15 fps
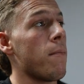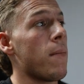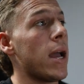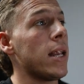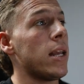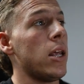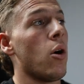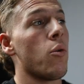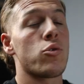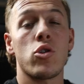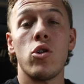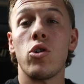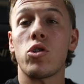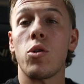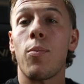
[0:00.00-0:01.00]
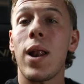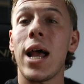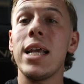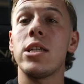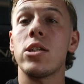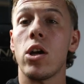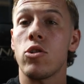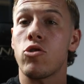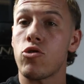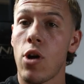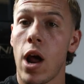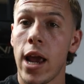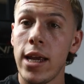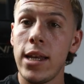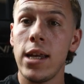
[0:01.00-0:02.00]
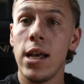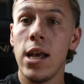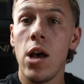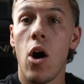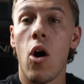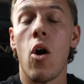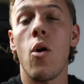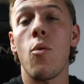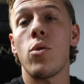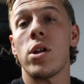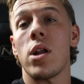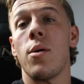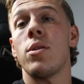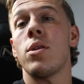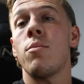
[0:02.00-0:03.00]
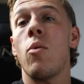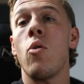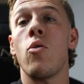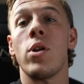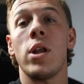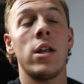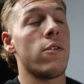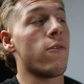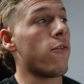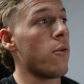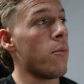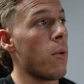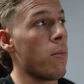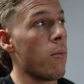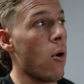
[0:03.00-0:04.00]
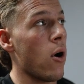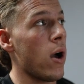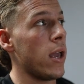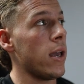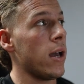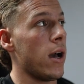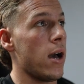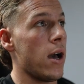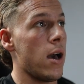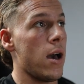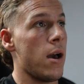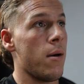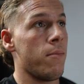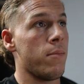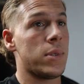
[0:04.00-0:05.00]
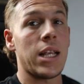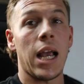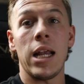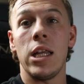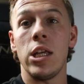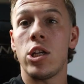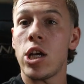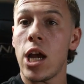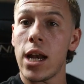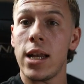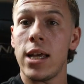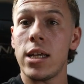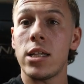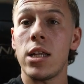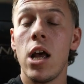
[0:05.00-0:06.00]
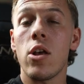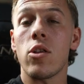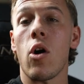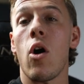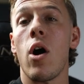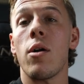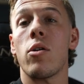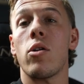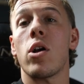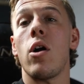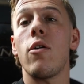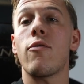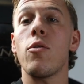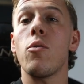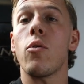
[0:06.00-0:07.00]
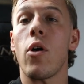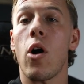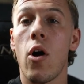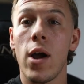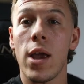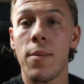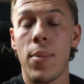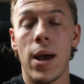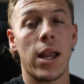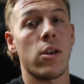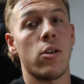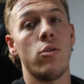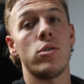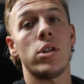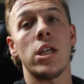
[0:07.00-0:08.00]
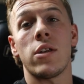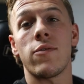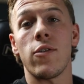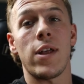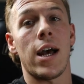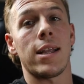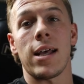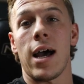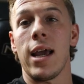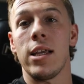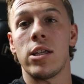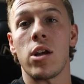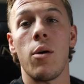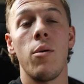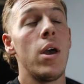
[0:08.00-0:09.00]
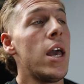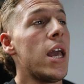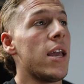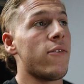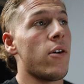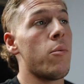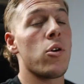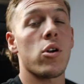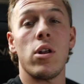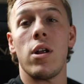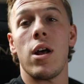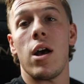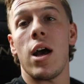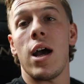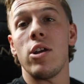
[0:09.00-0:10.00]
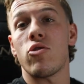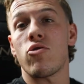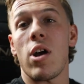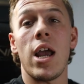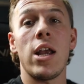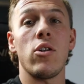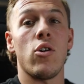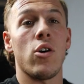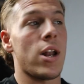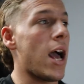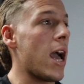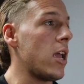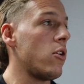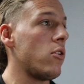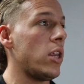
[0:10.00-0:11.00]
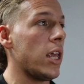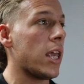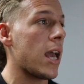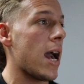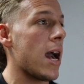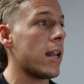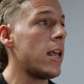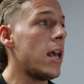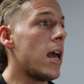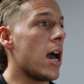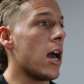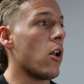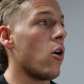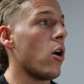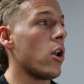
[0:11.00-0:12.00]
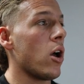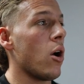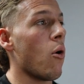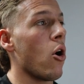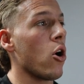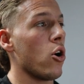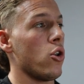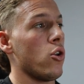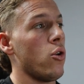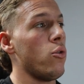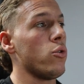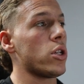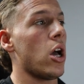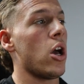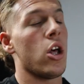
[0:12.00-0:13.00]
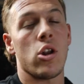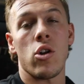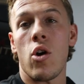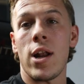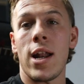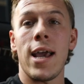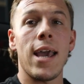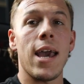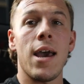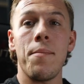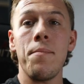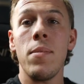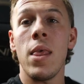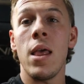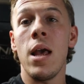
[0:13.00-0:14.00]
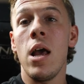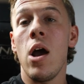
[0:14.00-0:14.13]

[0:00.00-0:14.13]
mainly I was going to look to place a trade, I would know in the morning from my daily checklist that I'm going to go through what the high impact news is for that day. So if I'm looking at a trade on AUD CAD and I know I've got news at 9 AM,